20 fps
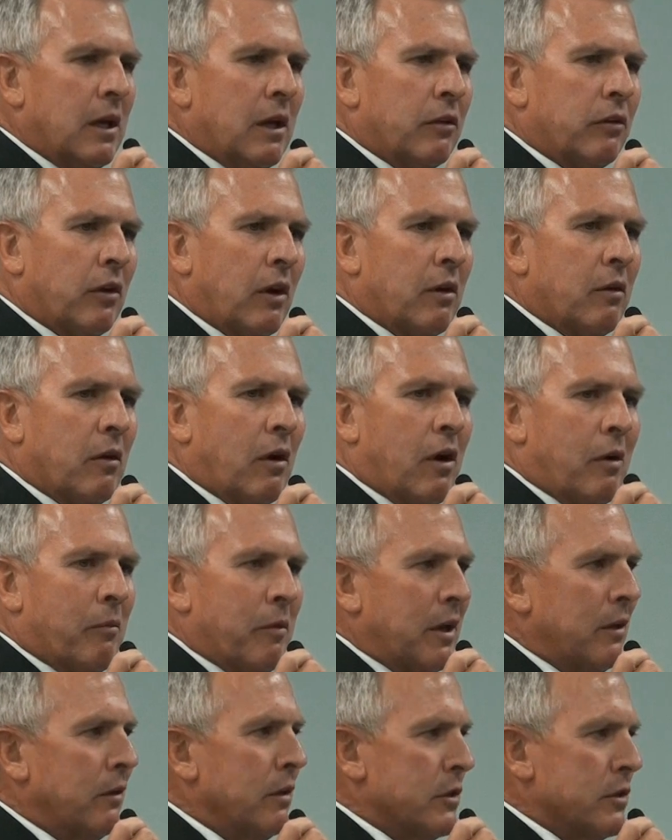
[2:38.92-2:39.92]
So, I
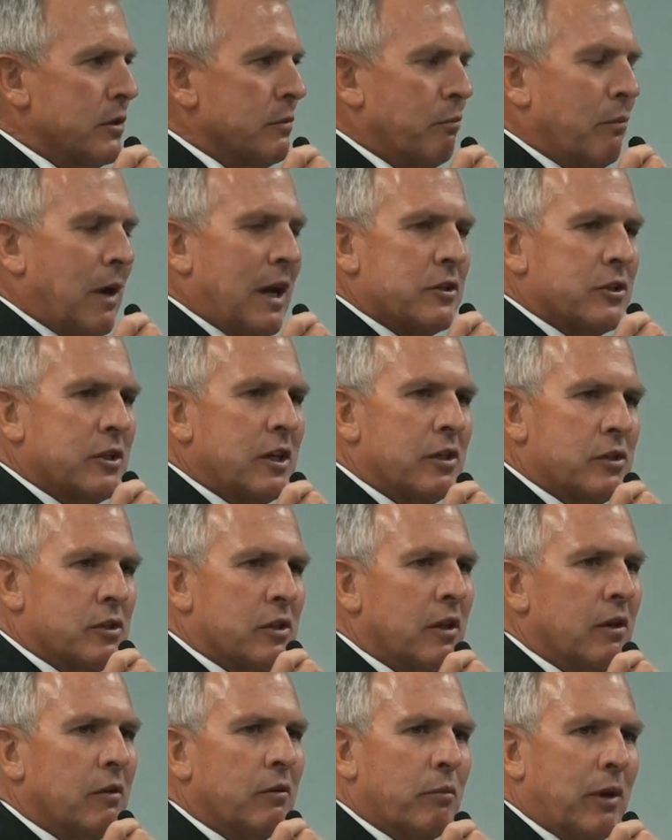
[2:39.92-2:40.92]
mean, this message
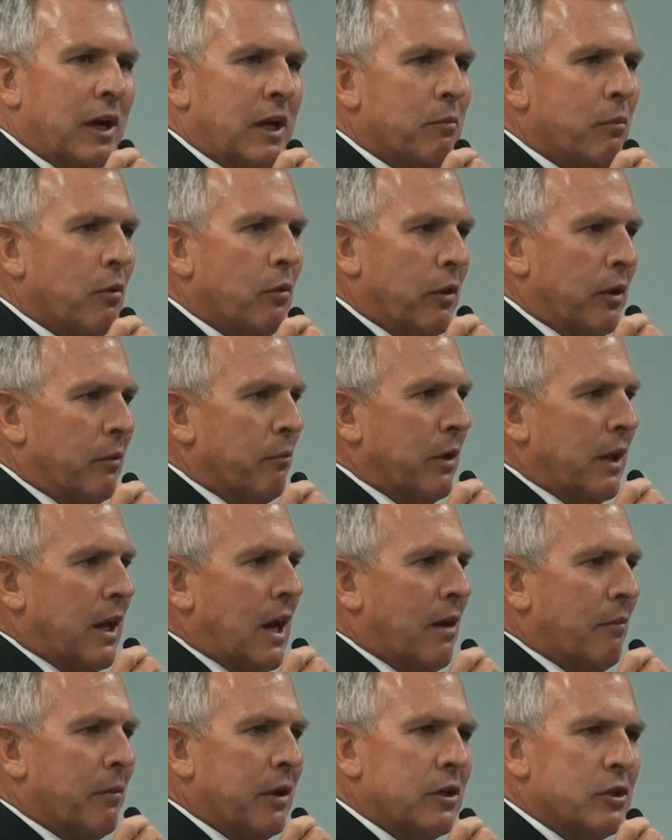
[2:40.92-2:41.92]
that people that
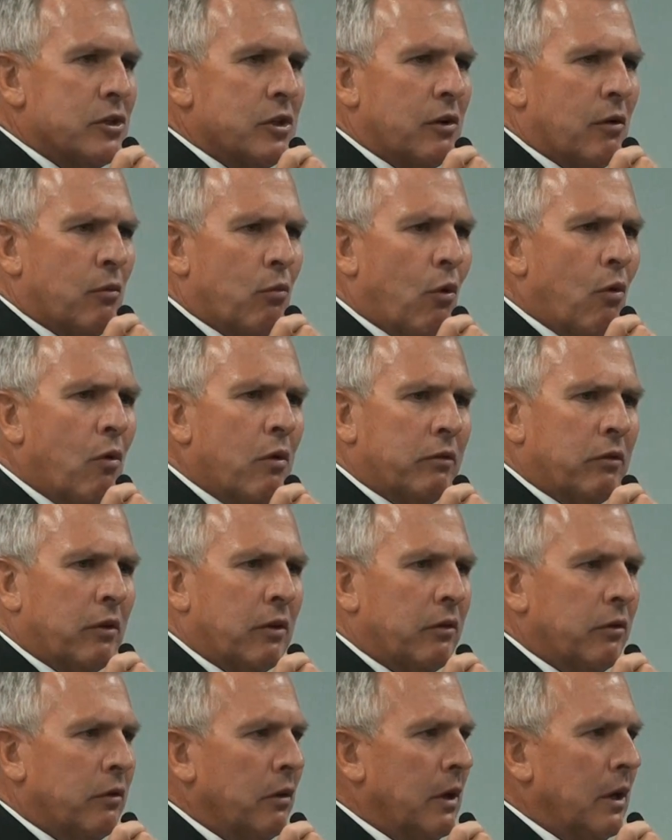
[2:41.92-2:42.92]
become injured are
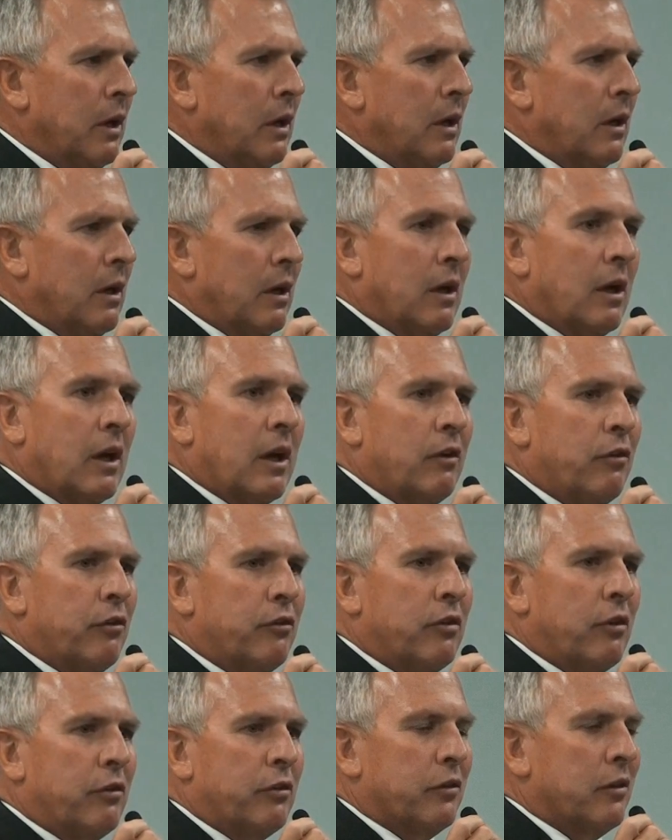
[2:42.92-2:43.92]
rotters
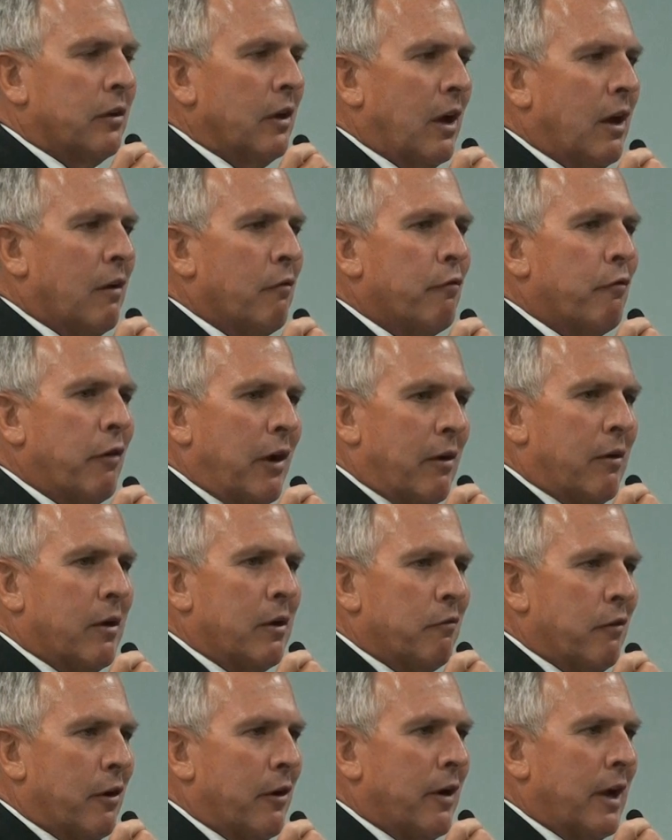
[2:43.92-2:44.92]
is just a
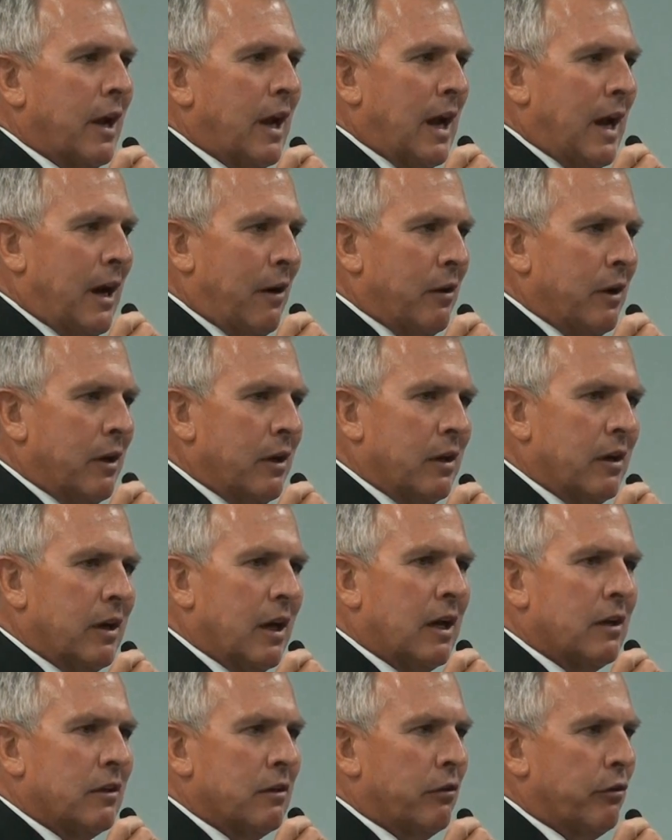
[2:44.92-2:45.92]
very, very arrogant
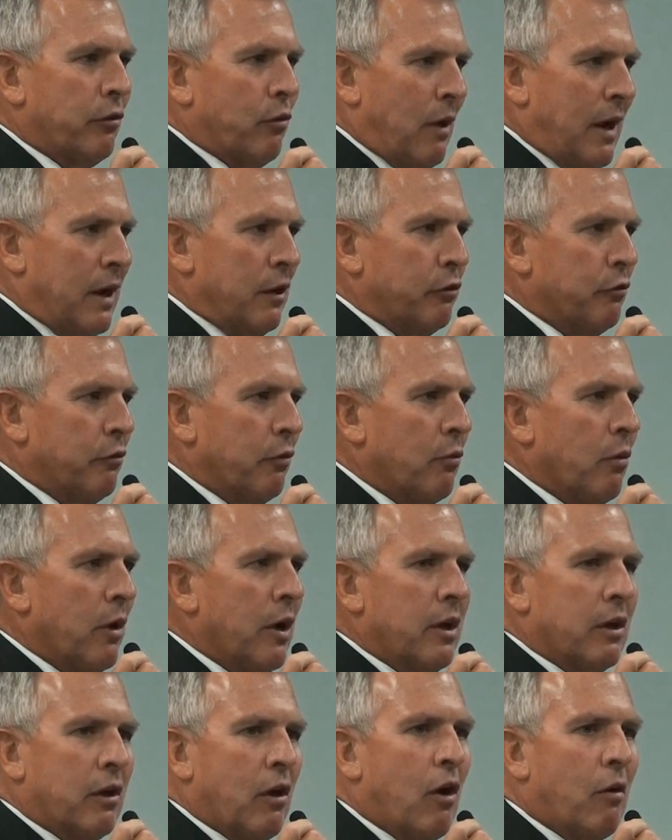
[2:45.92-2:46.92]
and
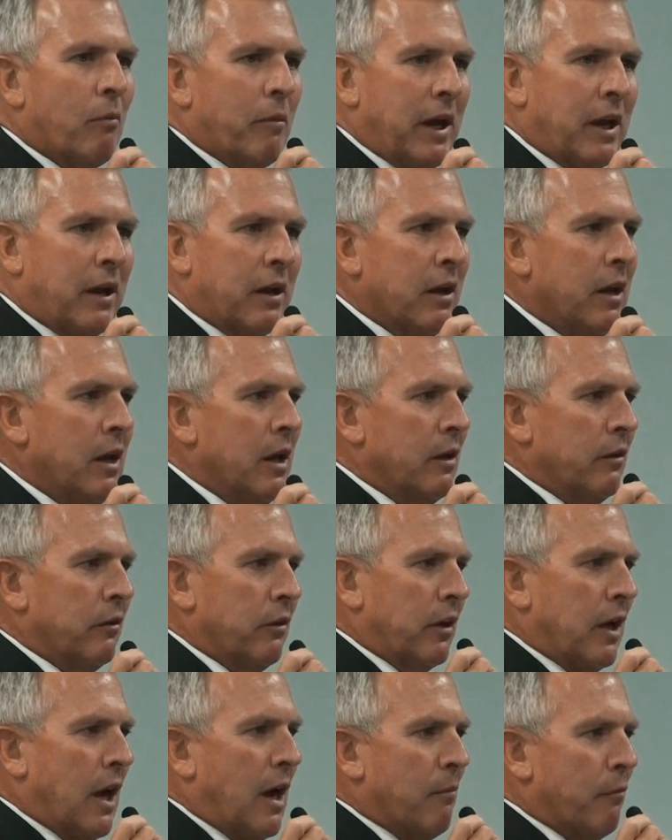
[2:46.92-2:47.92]
disgraceful comment
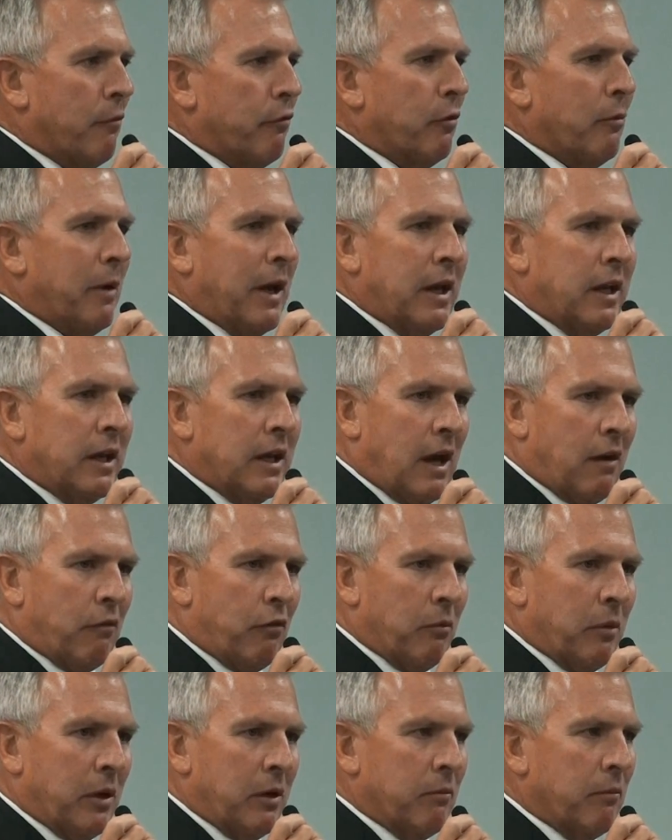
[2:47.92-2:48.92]
to come from any
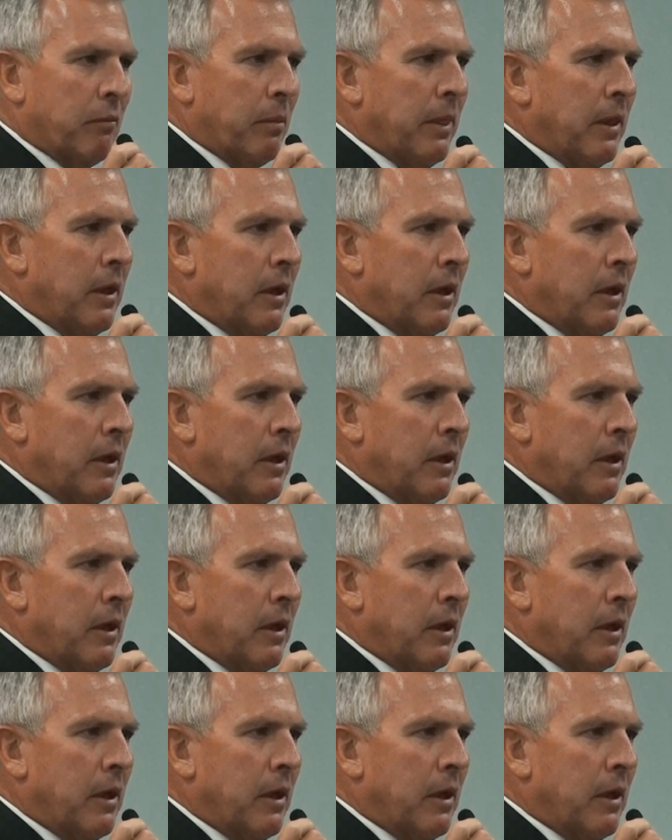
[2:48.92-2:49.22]
government.